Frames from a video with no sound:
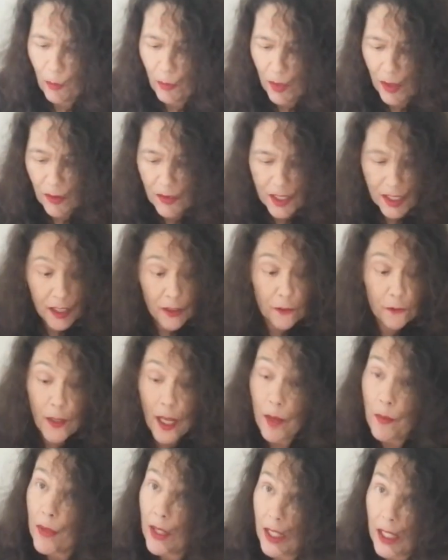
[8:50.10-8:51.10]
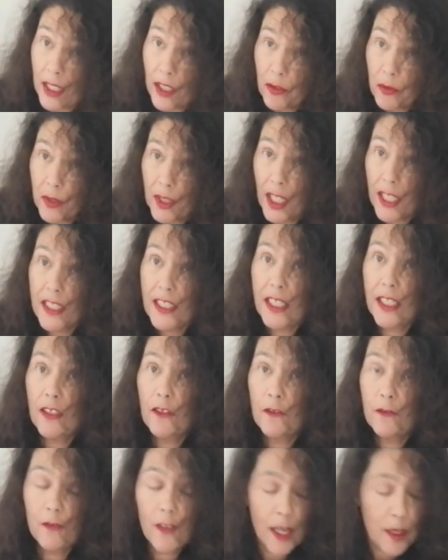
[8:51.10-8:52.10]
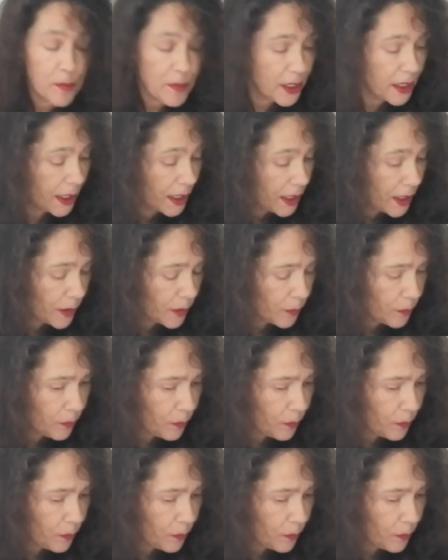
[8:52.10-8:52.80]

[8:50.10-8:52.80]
building a family, creating a family.